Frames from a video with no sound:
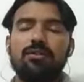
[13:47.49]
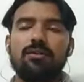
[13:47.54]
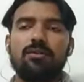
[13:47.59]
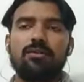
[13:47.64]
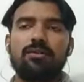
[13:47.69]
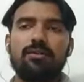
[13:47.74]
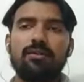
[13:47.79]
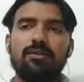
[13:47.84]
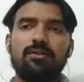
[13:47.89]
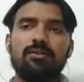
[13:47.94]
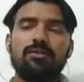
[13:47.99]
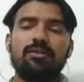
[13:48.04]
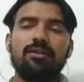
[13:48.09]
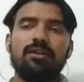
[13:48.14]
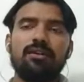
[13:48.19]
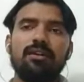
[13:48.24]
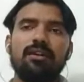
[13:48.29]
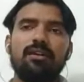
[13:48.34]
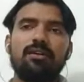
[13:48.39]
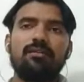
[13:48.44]
So
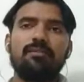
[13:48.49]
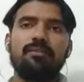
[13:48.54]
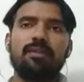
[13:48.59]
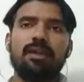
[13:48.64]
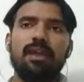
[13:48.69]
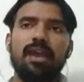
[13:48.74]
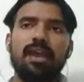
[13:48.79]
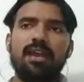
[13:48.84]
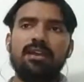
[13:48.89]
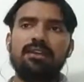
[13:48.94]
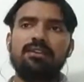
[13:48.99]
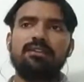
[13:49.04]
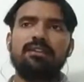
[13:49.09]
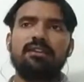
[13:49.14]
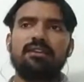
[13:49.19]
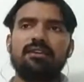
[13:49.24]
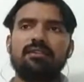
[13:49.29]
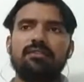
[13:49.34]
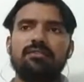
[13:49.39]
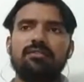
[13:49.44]

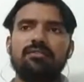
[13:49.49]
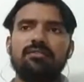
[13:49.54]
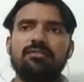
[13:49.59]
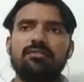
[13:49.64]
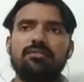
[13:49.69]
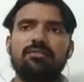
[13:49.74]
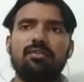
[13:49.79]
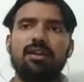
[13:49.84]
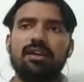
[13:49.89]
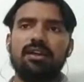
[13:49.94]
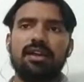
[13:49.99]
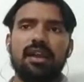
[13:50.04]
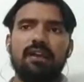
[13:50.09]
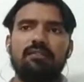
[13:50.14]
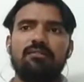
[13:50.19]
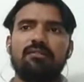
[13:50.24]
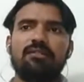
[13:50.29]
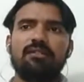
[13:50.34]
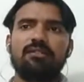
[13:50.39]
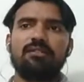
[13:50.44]
anything,
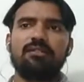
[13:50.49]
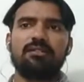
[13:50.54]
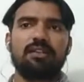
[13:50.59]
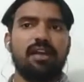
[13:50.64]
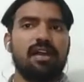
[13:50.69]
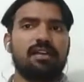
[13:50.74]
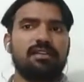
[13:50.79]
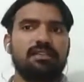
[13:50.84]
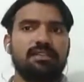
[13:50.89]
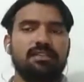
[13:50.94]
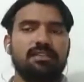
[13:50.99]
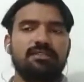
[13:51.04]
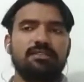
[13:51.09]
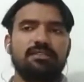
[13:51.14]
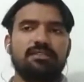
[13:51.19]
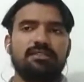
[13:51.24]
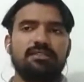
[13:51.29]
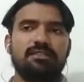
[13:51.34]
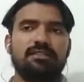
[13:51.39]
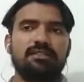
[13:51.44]
whatever that
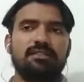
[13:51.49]
is,